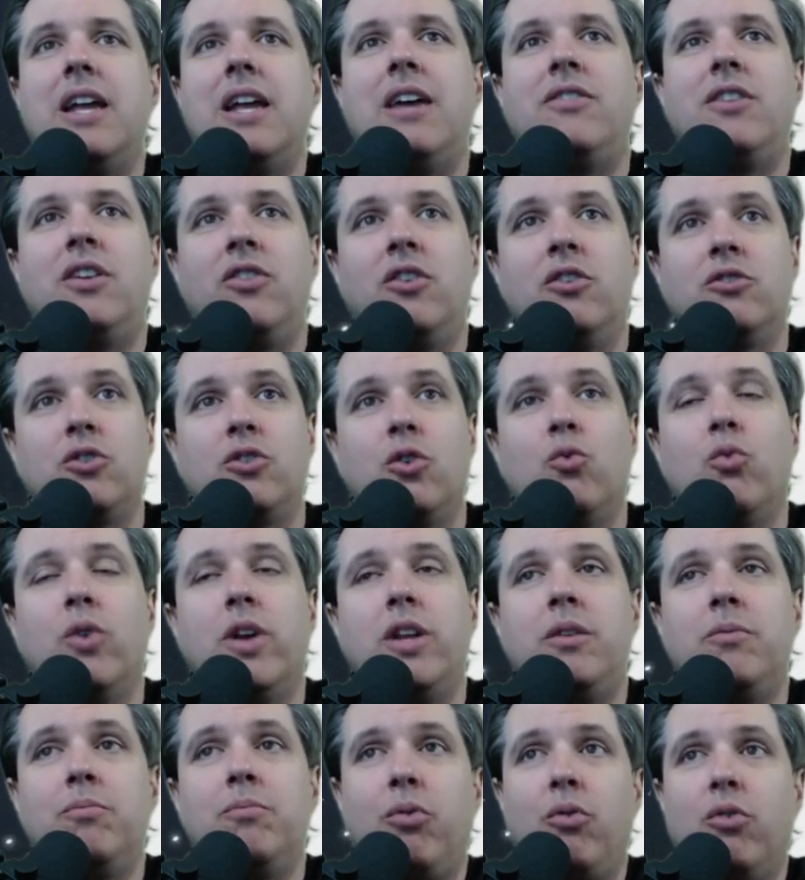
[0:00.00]
And then there's a
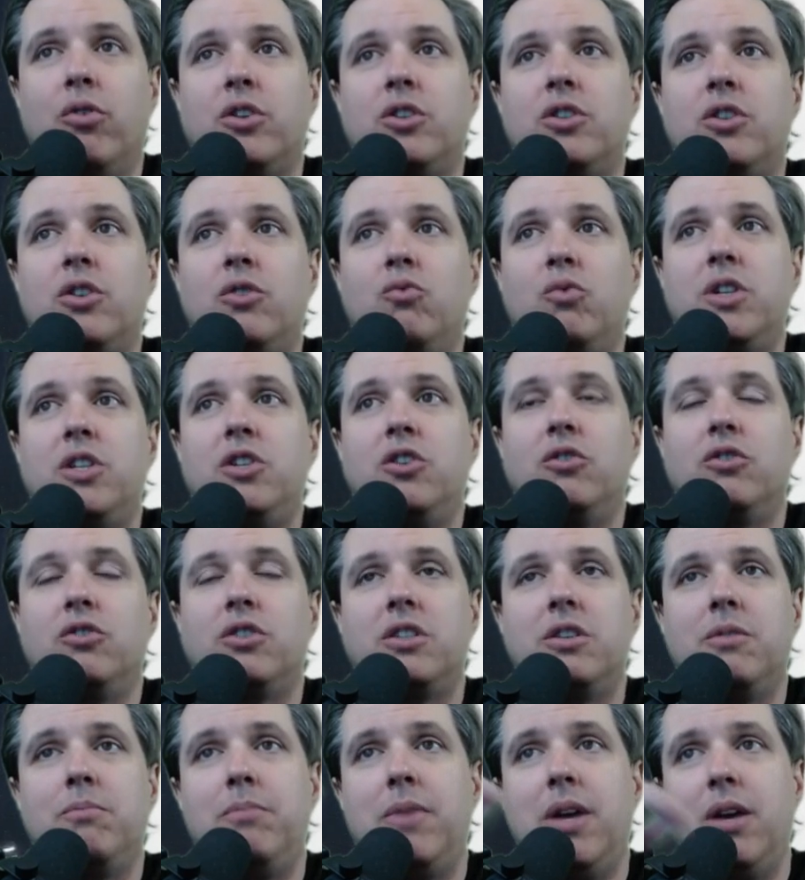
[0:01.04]
written portion which you'll
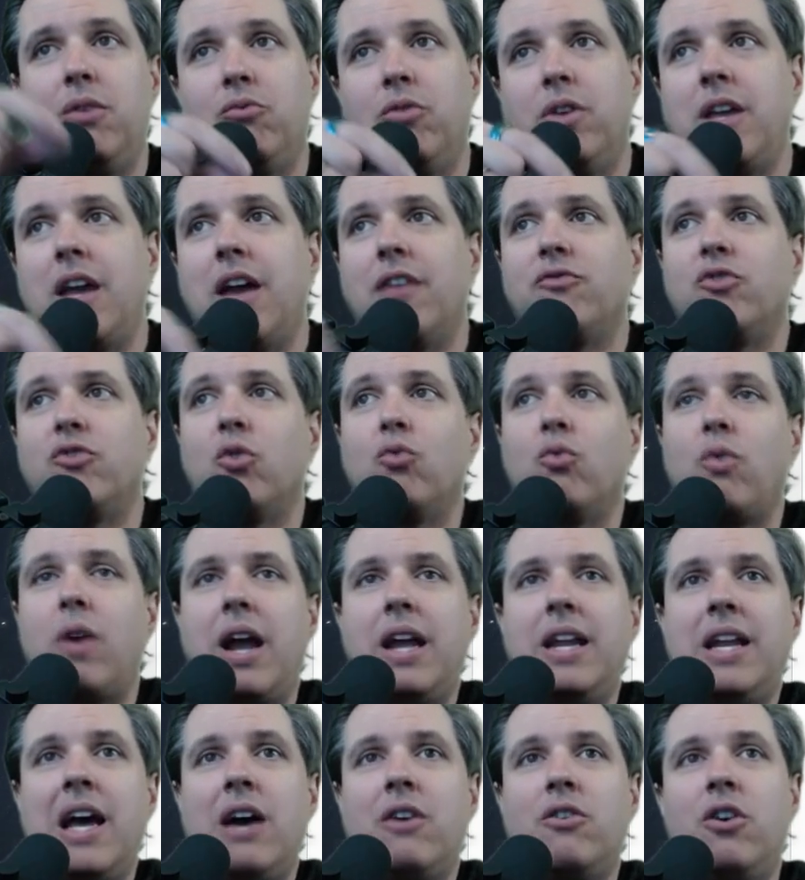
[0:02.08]
submit where you have to
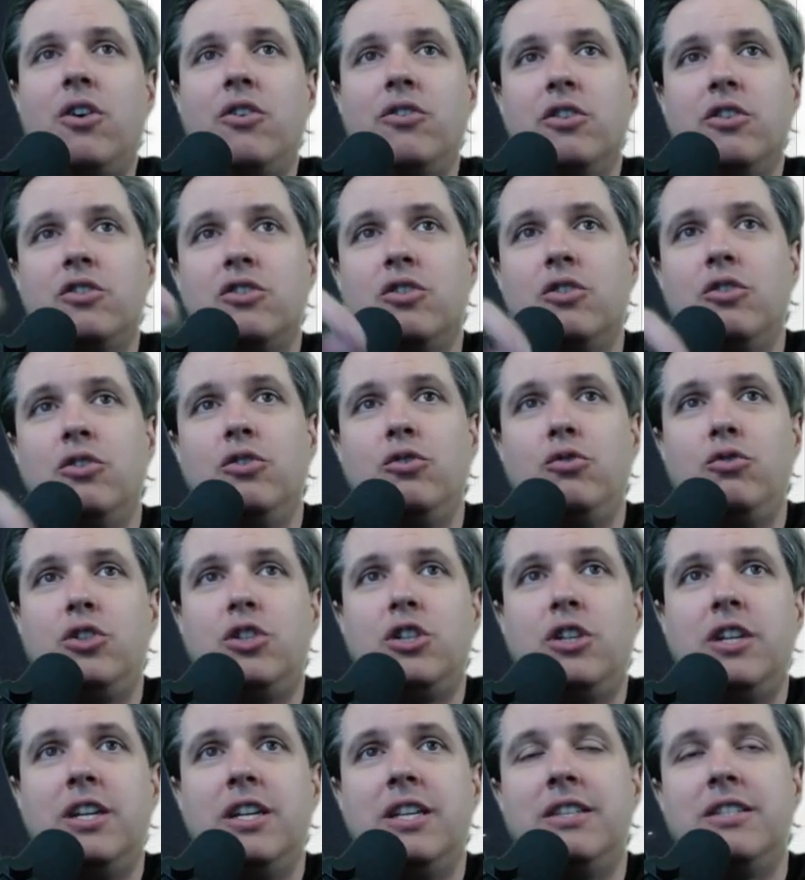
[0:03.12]
write out all the
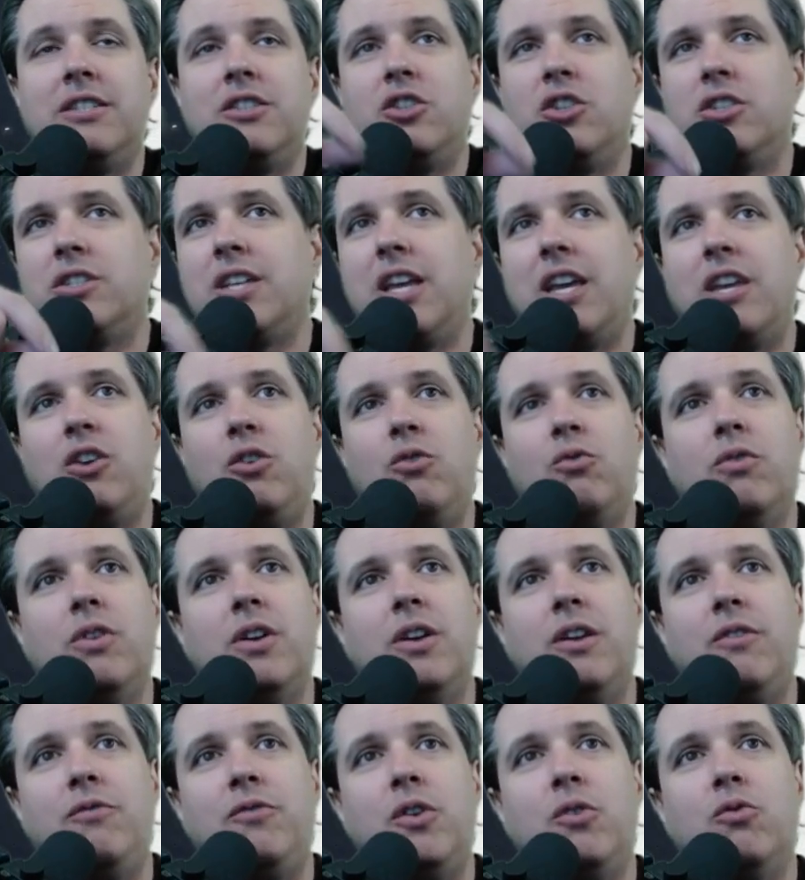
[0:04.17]
solutions, just like
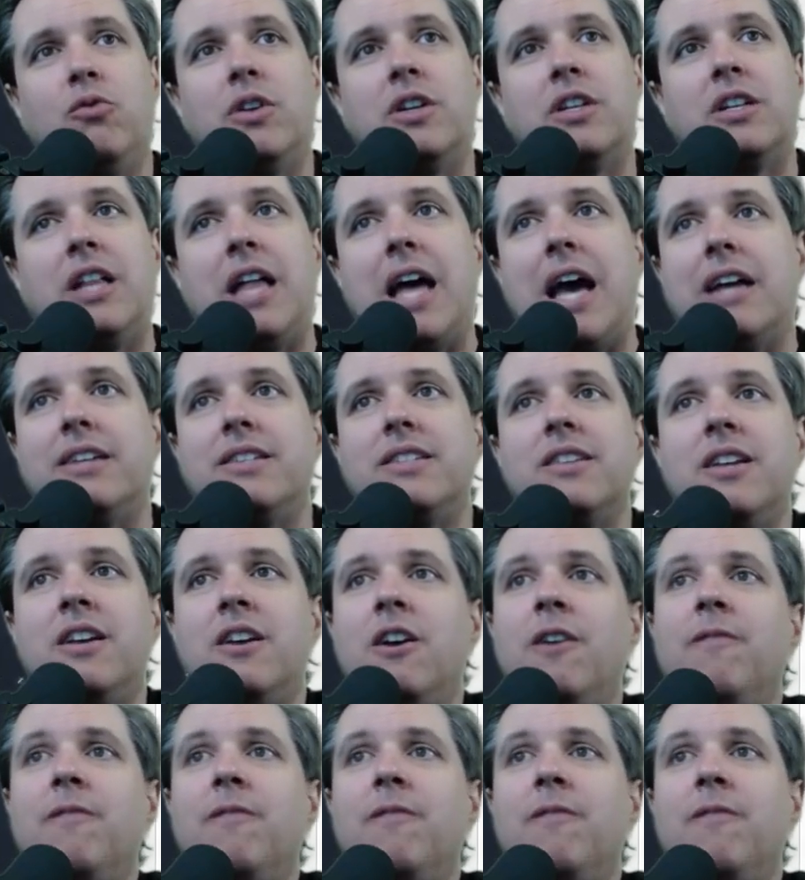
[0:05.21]
if you were in class.